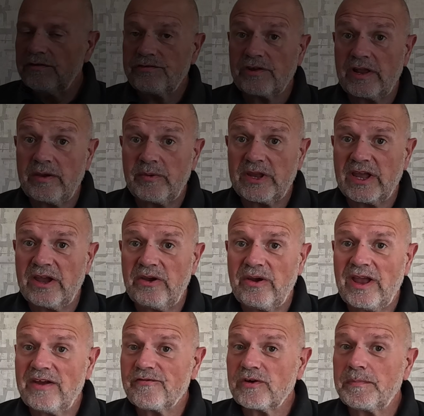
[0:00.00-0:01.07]
So there we
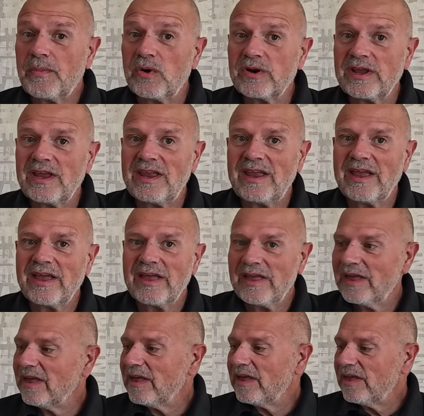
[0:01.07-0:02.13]
go, everybody.
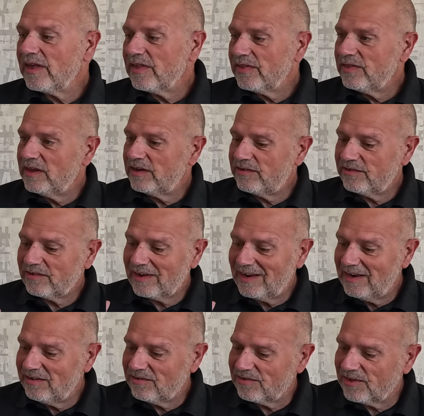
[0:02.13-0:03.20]
This
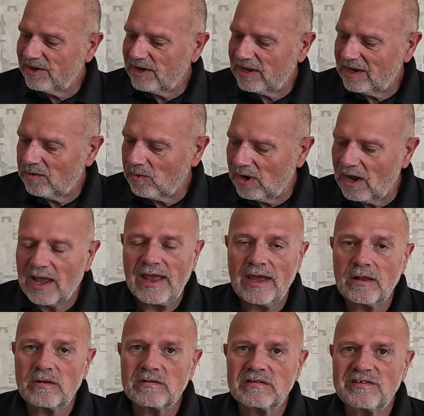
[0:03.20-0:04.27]
is the NEEWER
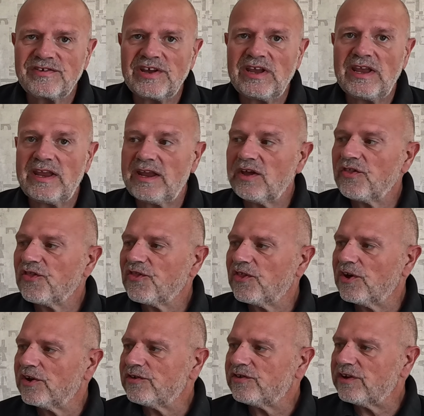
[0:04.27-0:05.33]

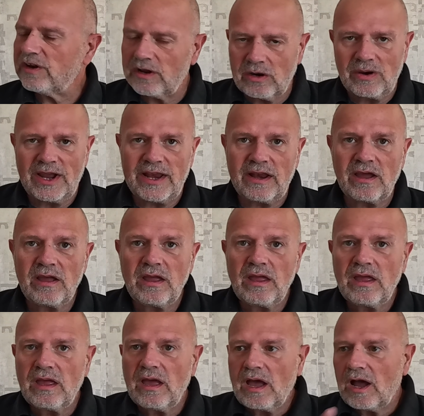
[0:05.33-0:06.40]
LT39.
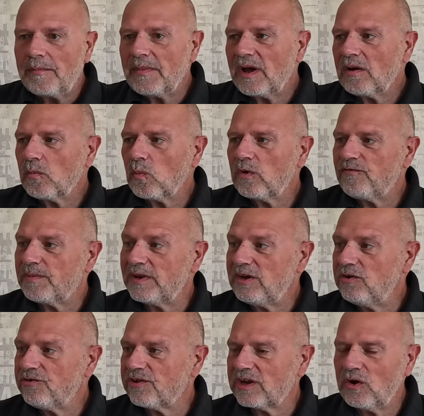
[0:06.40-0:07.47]
We've been
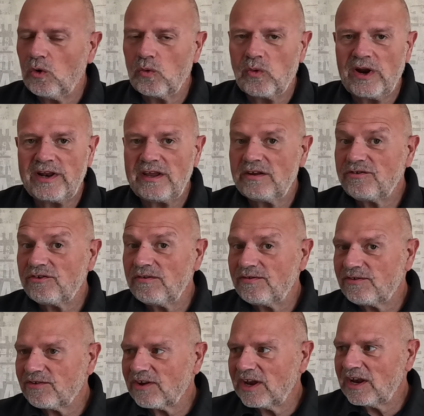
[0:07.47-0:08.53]
using it already, as you've
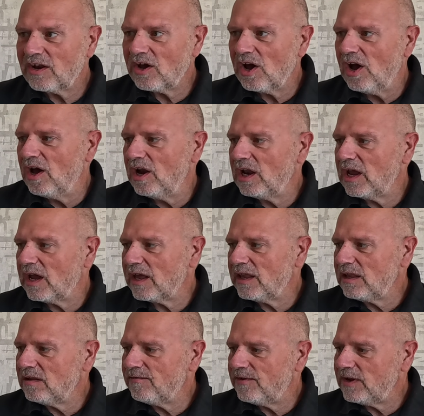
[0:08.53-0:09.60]
seen earlier
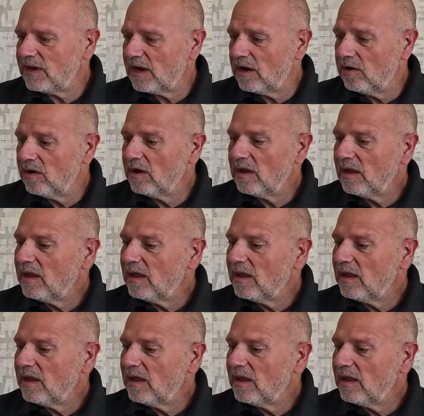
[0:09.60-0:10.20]
in the video.